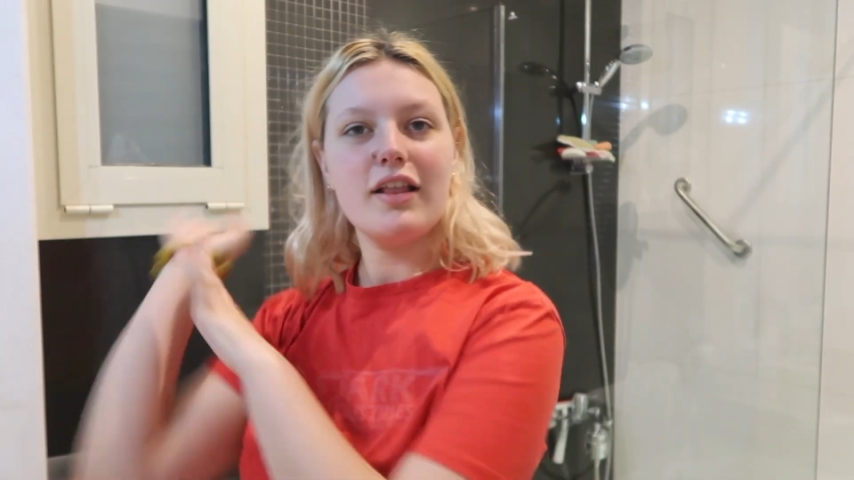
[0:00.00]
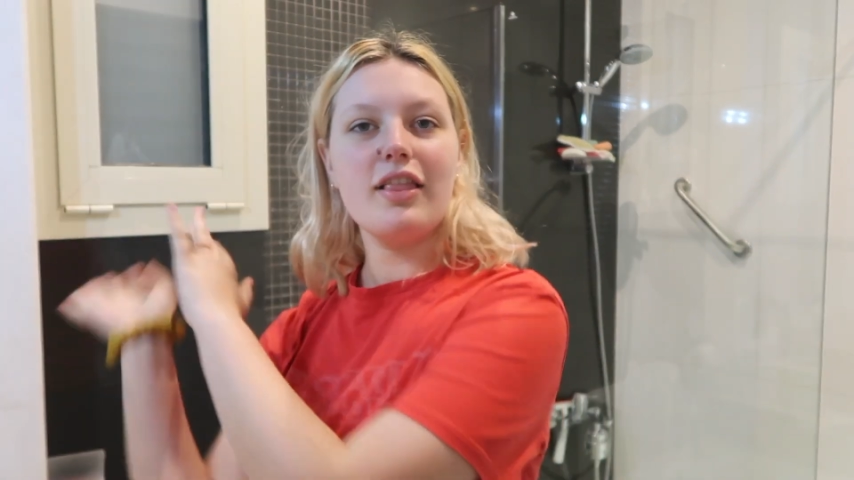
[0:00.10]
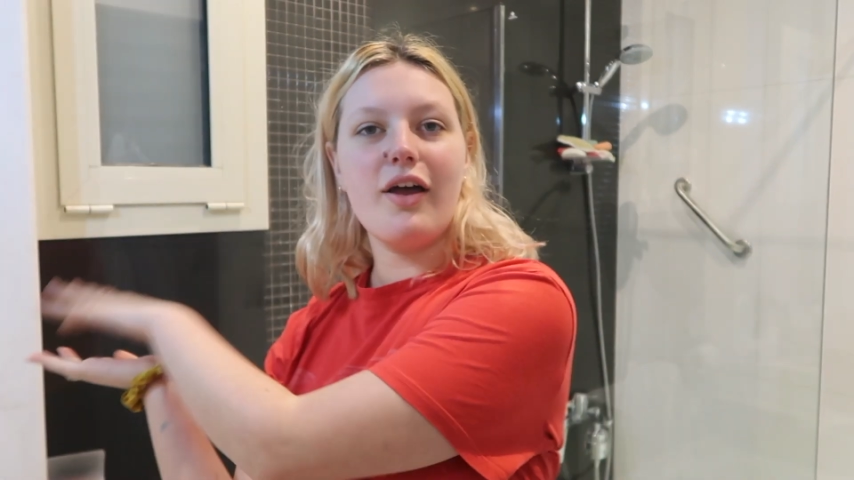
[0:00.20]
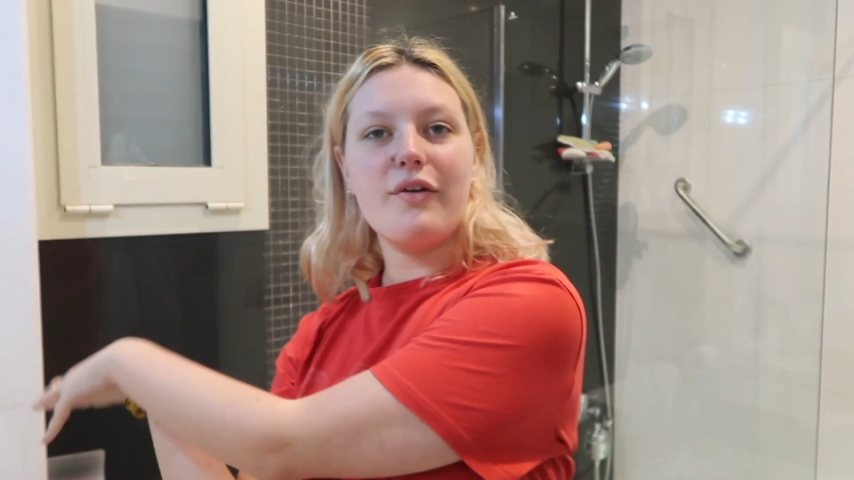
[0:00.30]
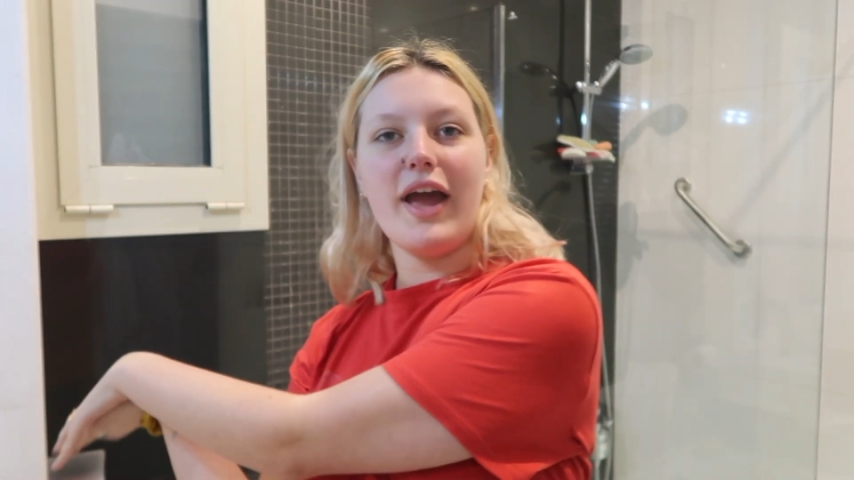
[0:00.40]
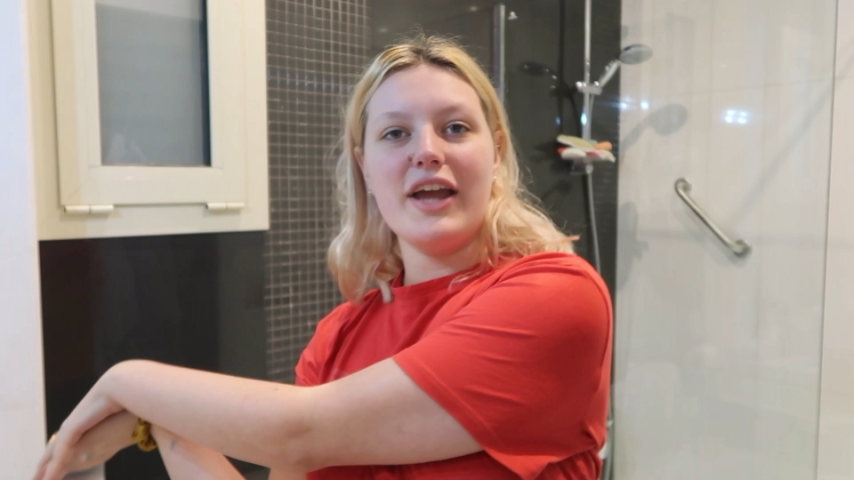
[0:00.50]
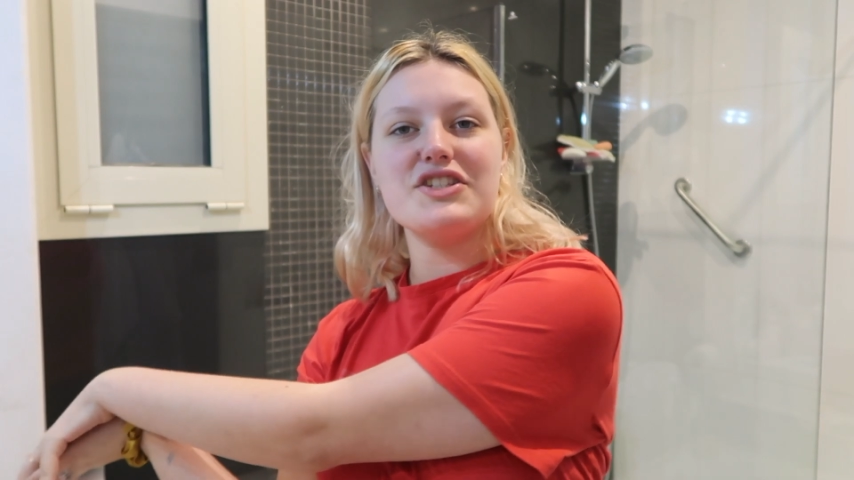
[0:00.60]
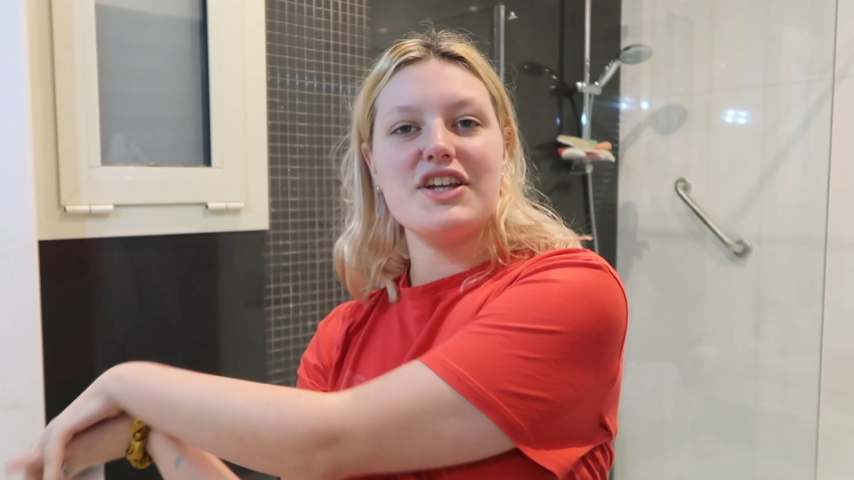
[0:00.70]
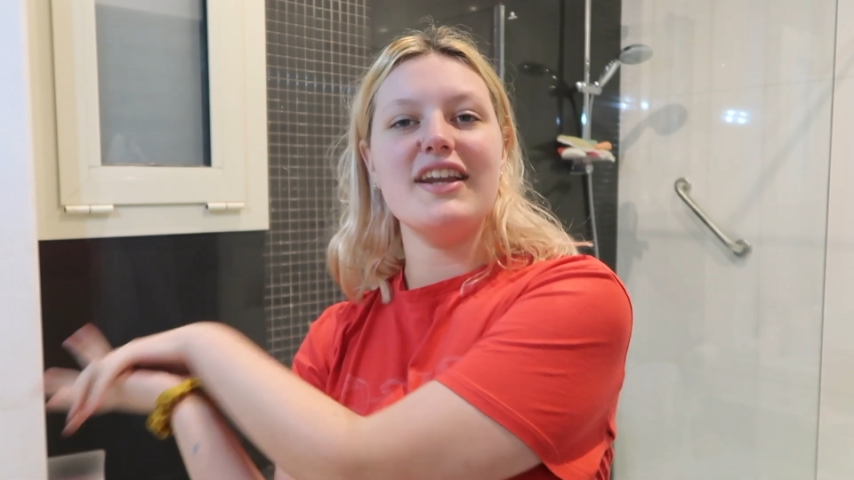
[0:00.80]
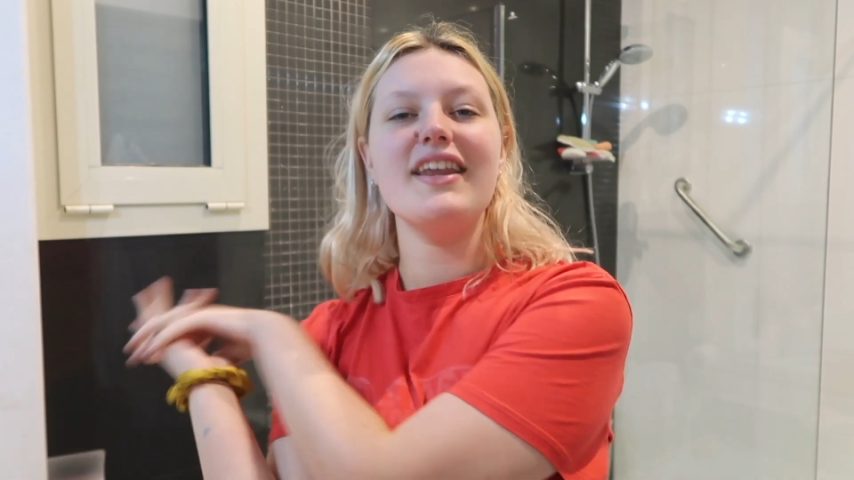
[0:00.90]

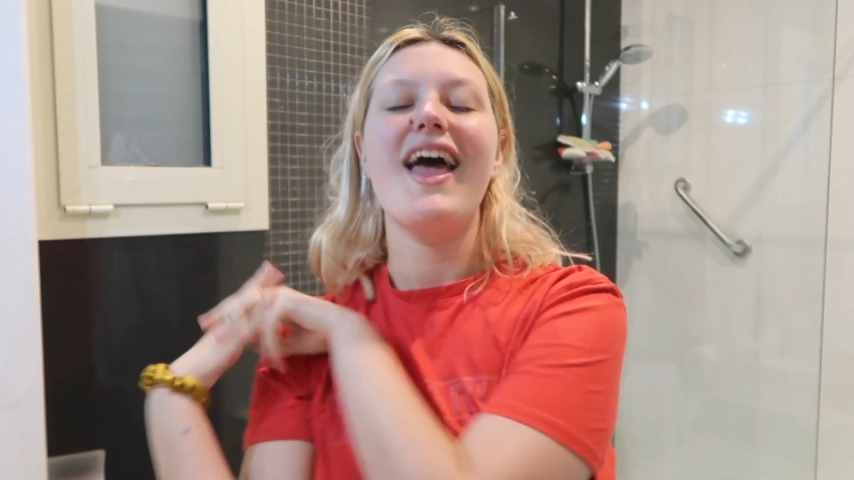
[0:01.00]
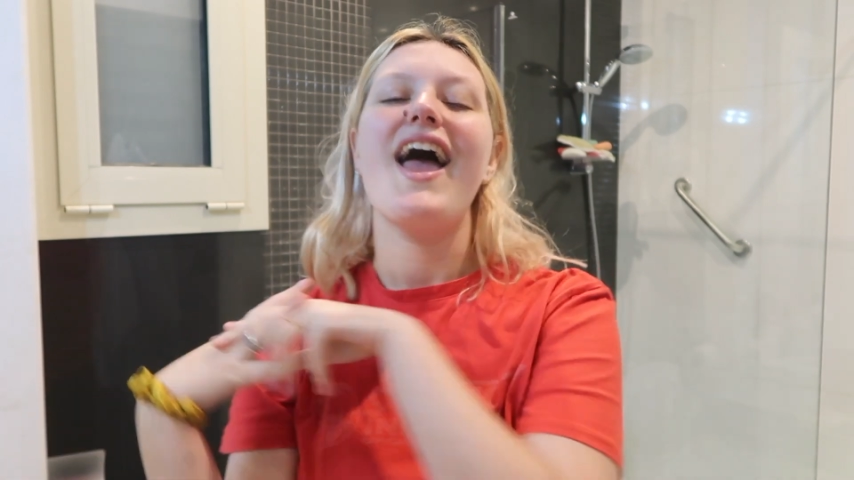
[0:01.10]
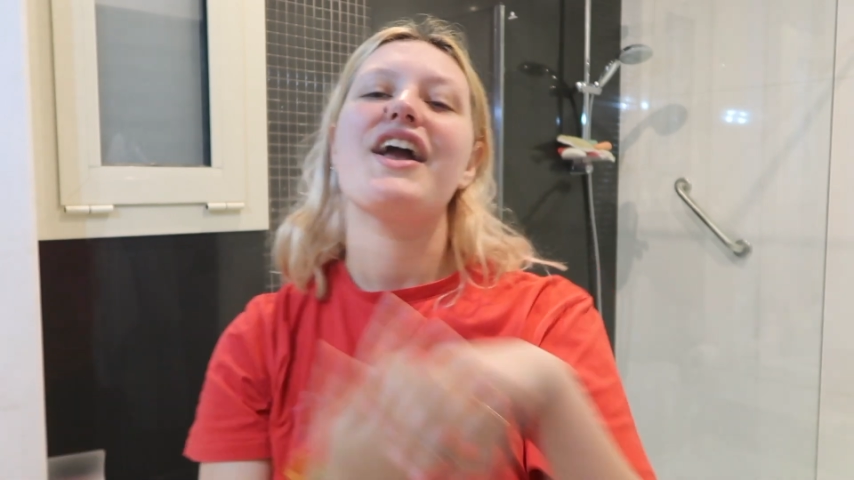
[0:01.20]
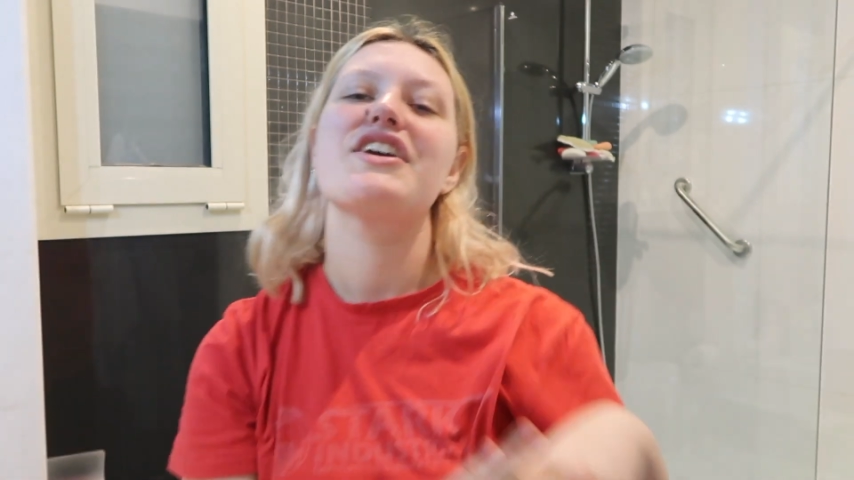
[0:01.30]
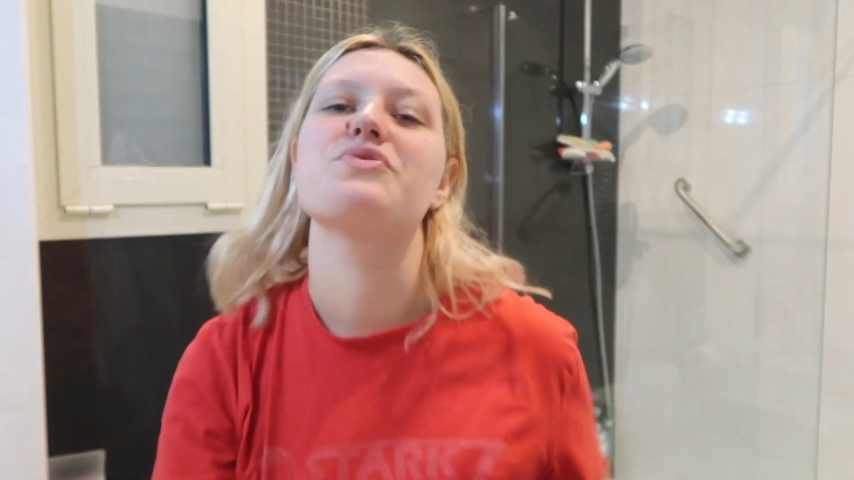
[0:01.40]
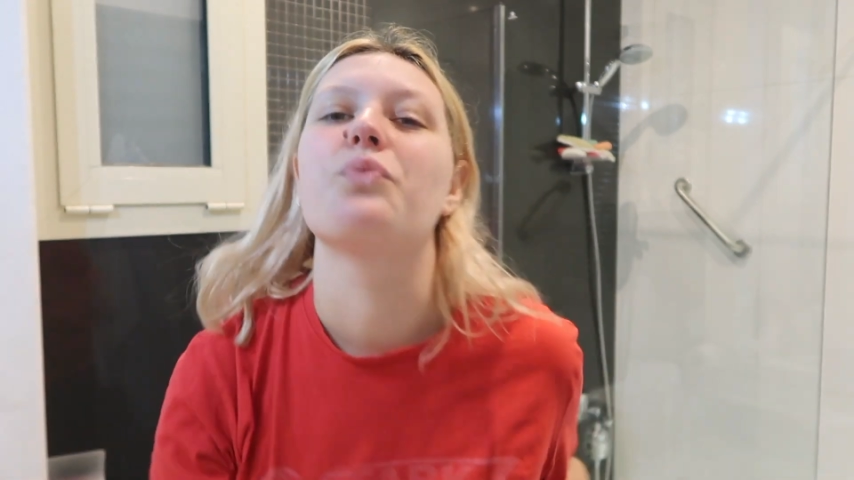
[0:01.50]
location because